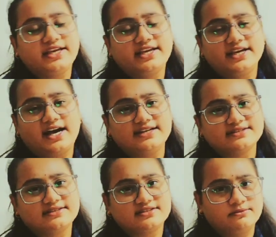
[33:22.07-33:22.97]
he
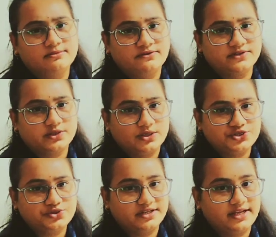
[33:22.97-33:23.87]
asks some of the
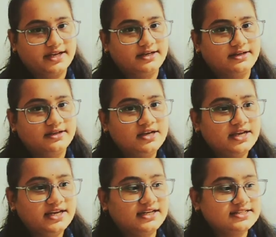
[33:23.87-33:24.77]
question, and
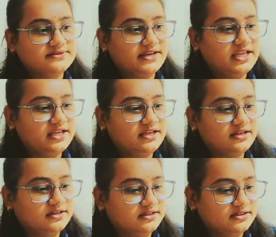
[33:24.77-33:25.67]
it is very